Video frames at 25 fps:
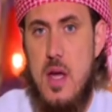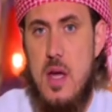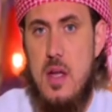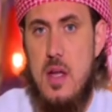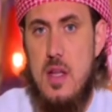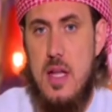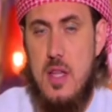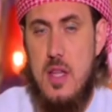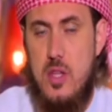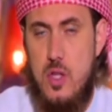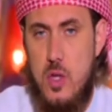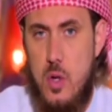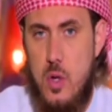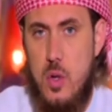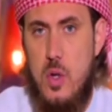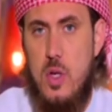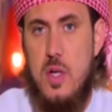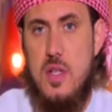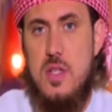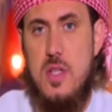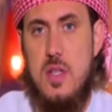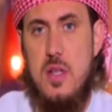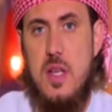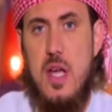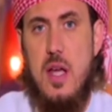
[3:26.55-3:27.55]
that
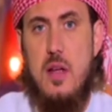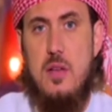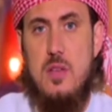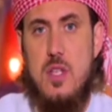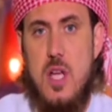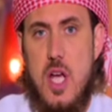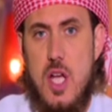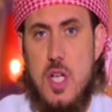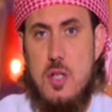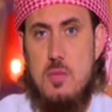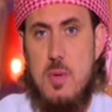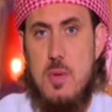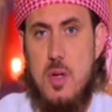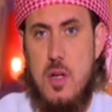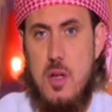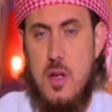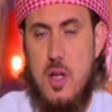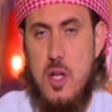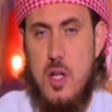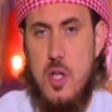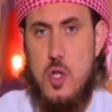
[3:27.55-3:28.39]
towards the Day of Judgment,